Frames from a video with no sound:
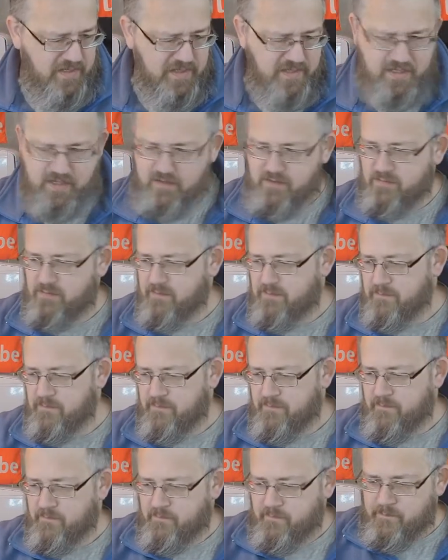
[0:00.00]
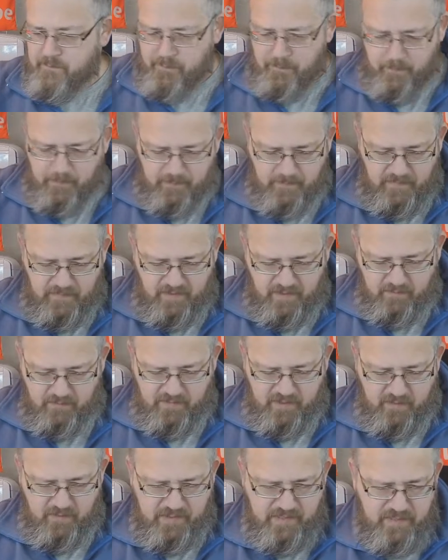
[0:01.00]
So I'm
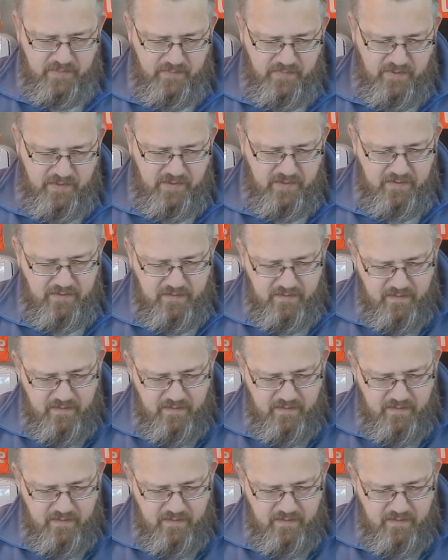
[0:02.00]
going to put